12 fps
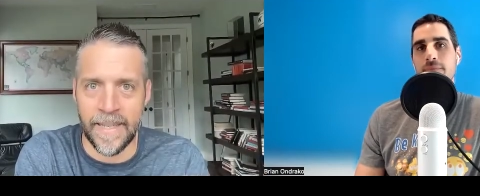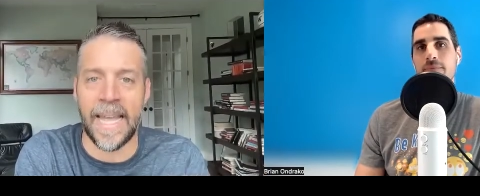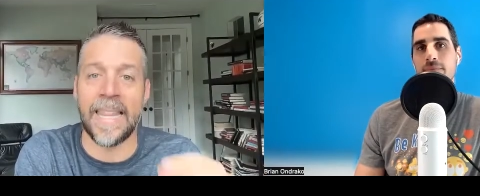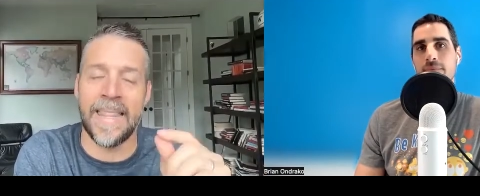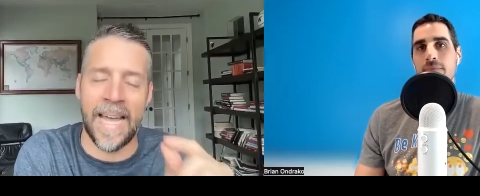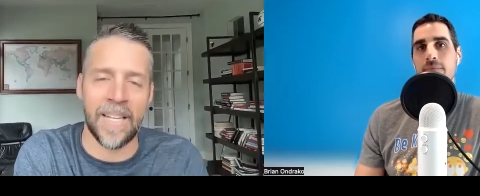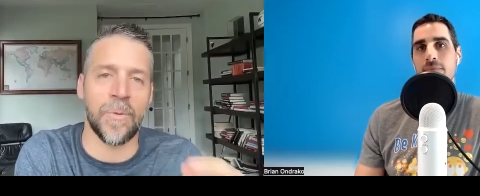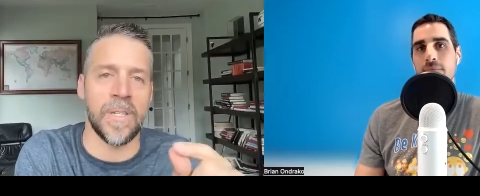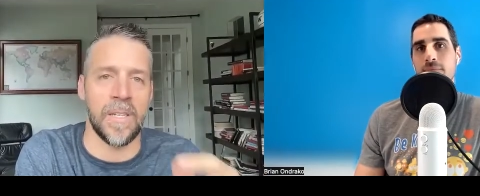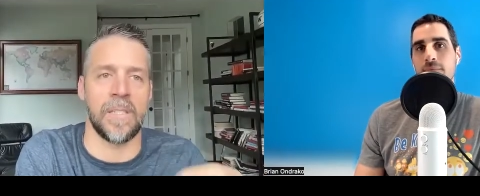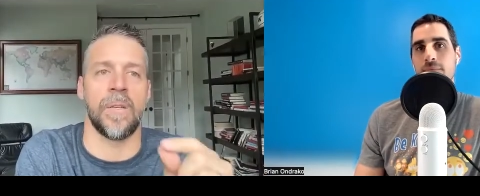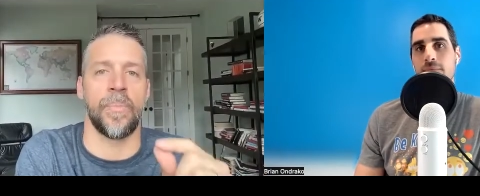Speaker 1: And that's what
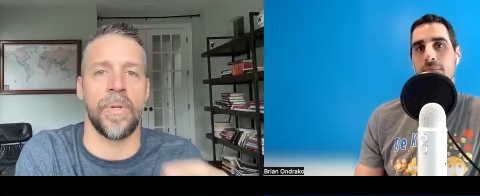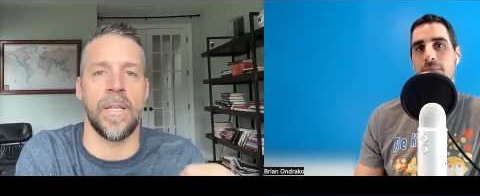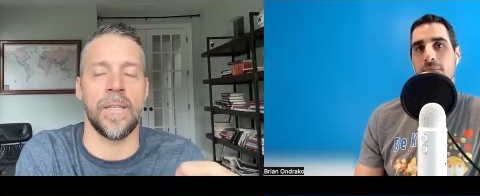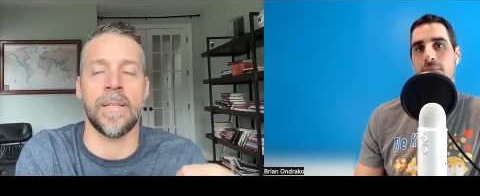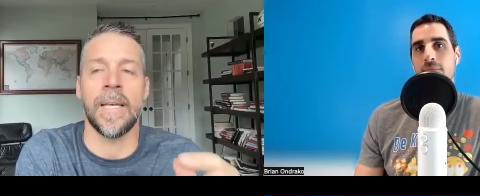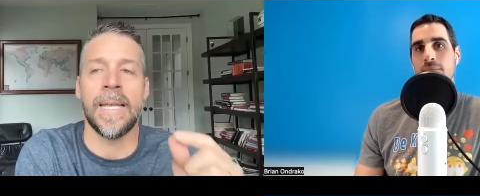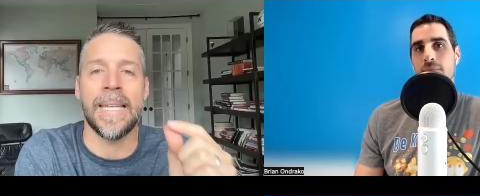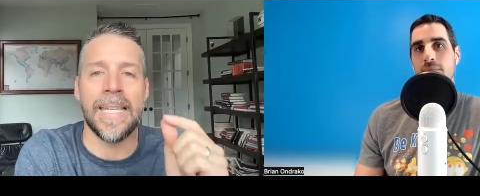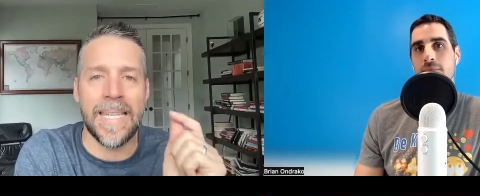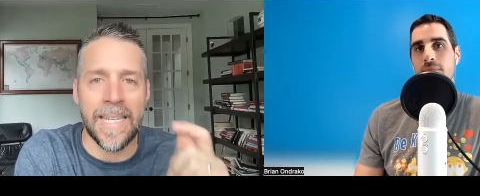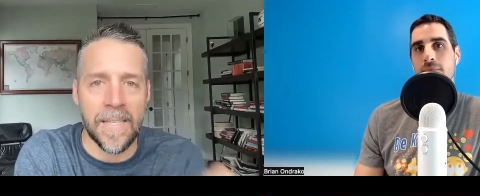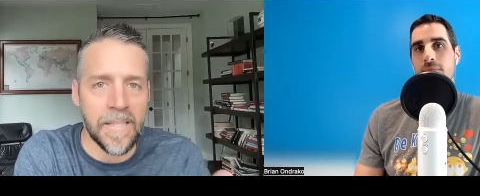discipline is.
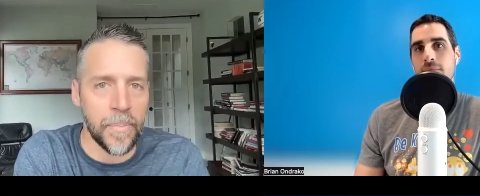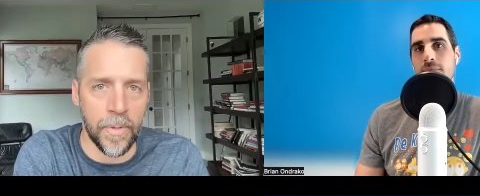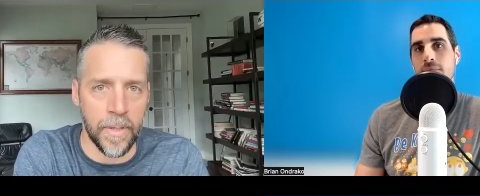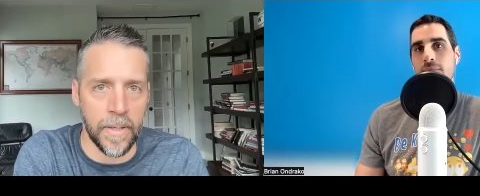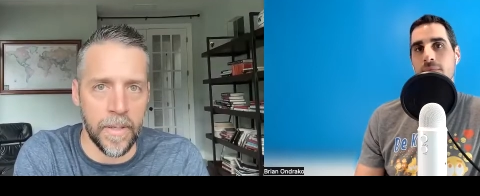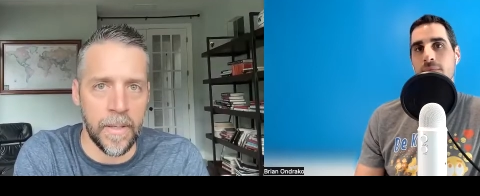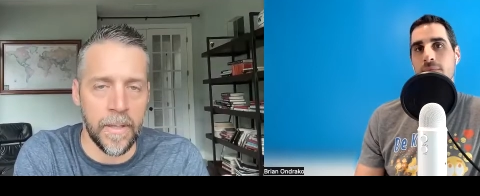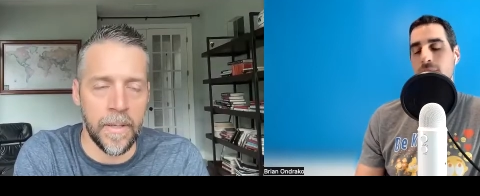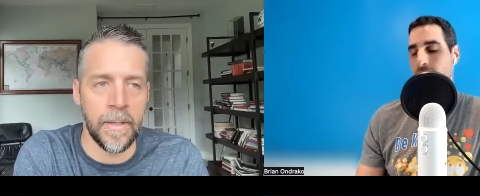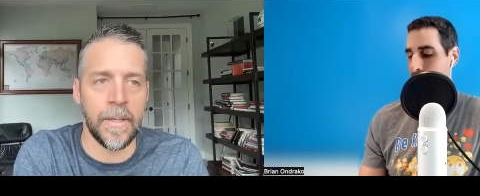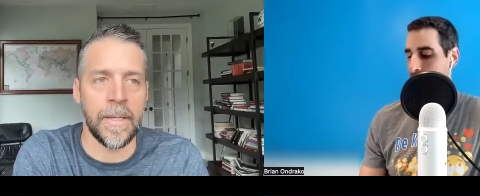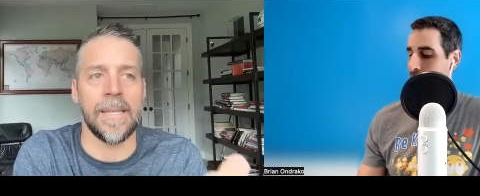Discipline
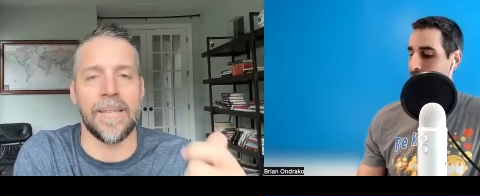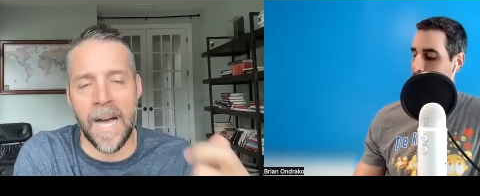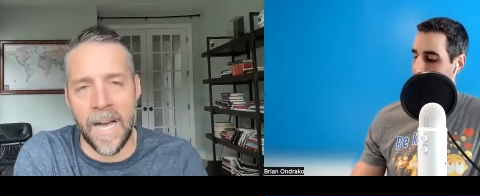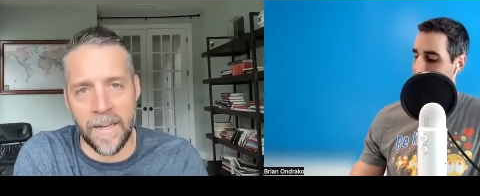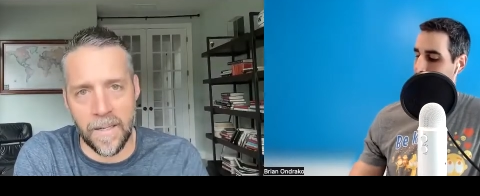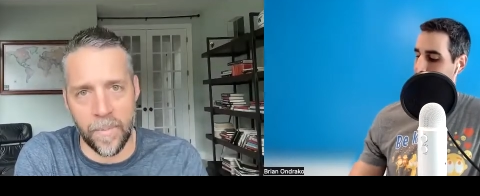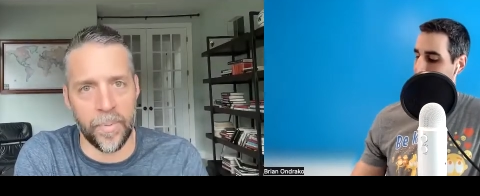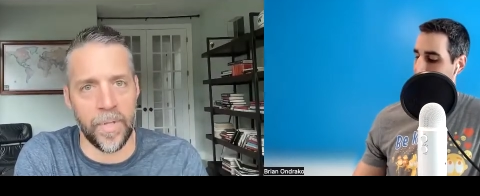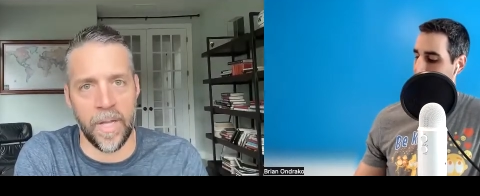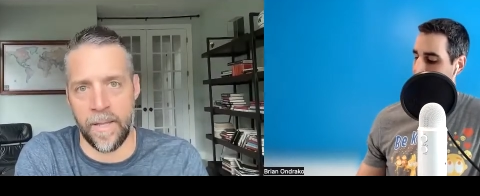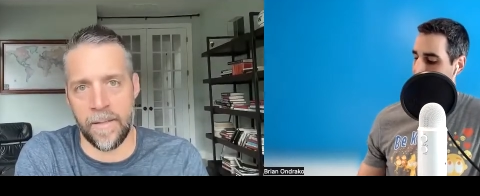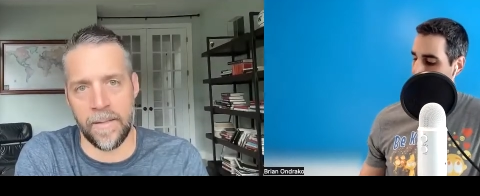is not
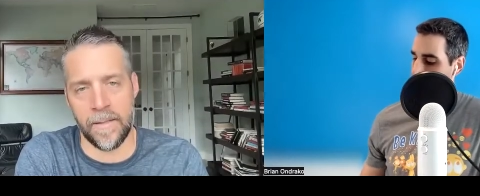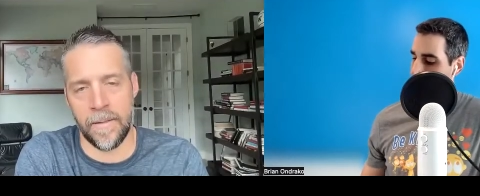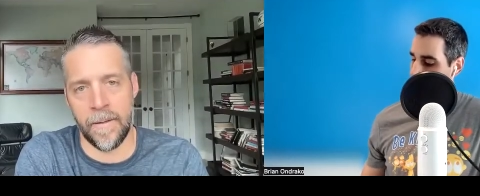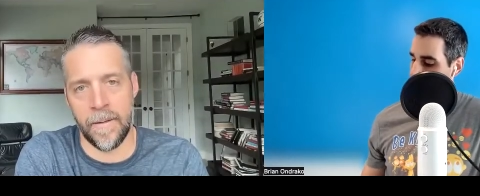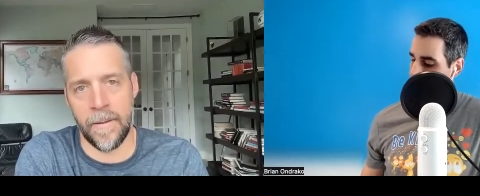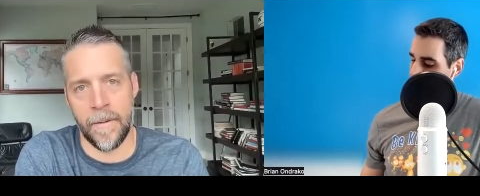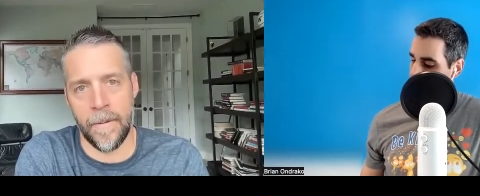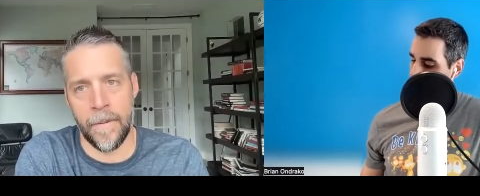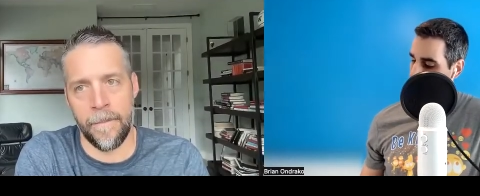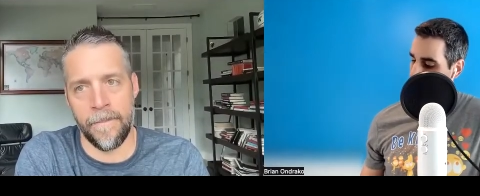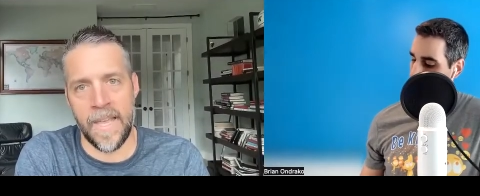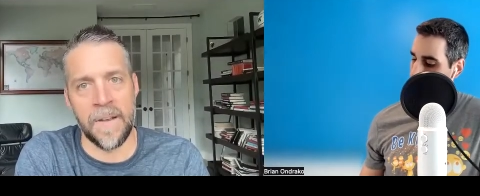compliance
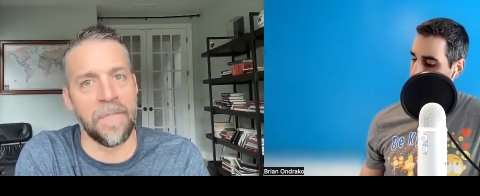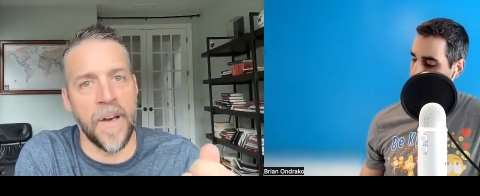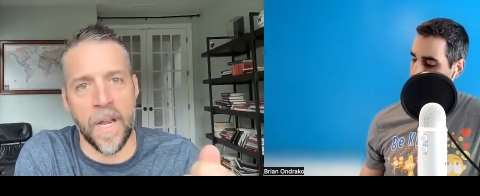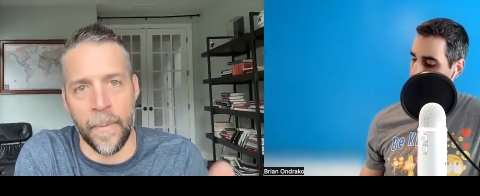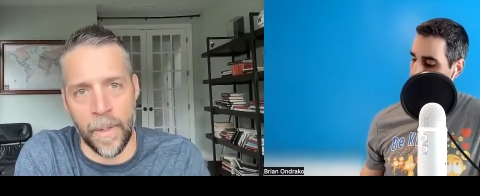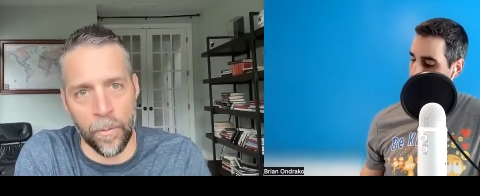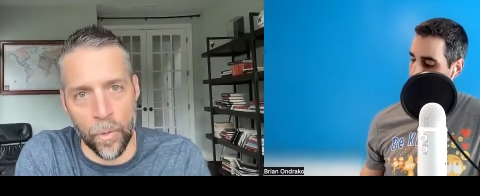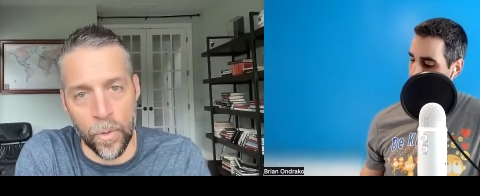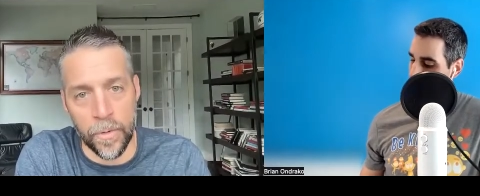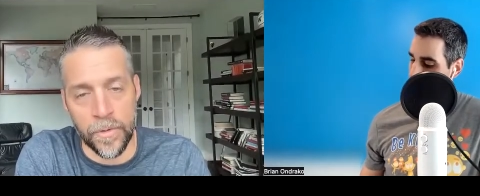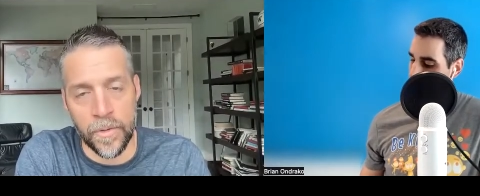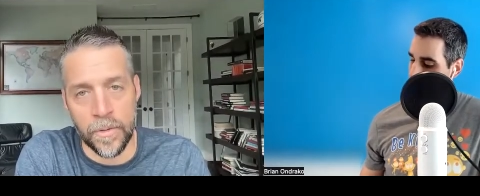and following
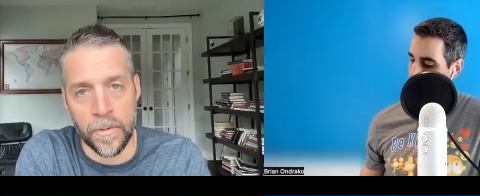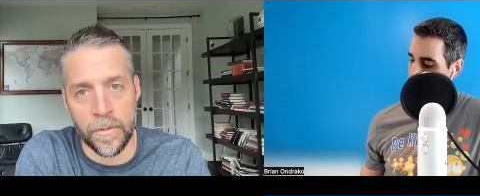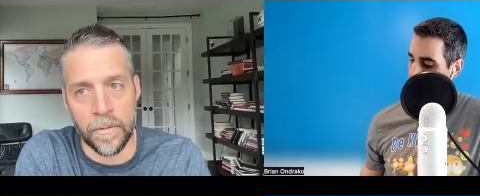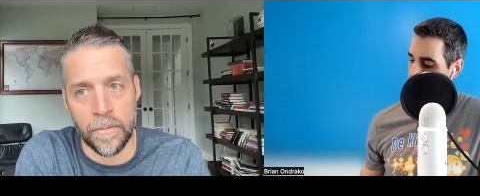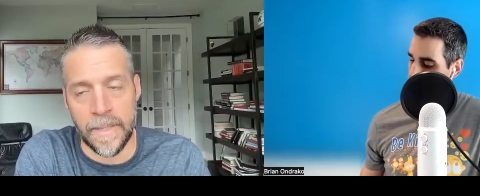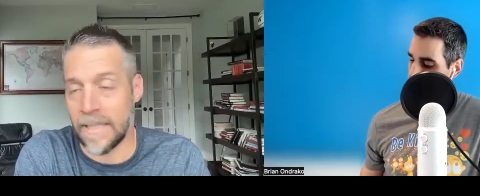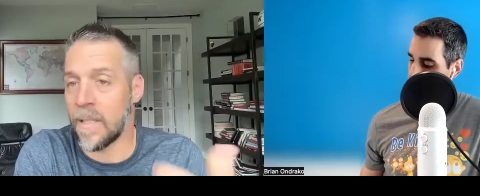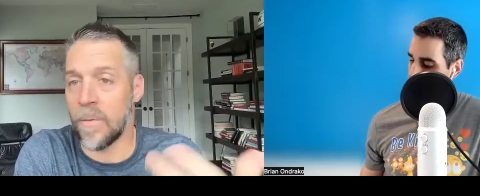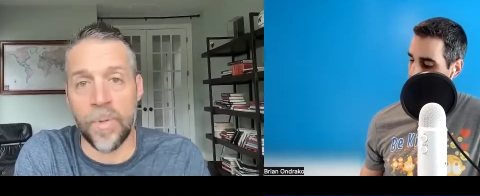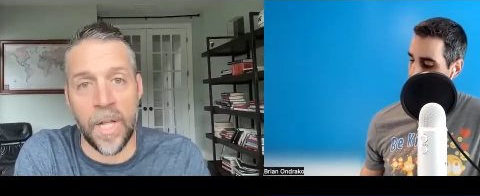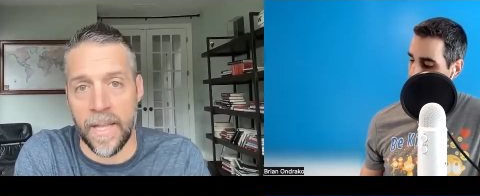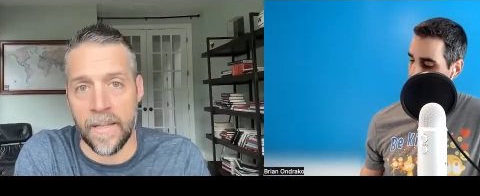rules. That's
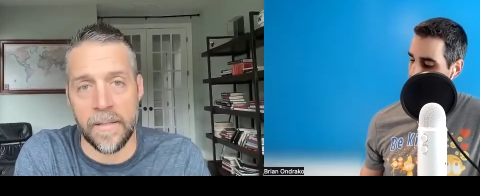compliance.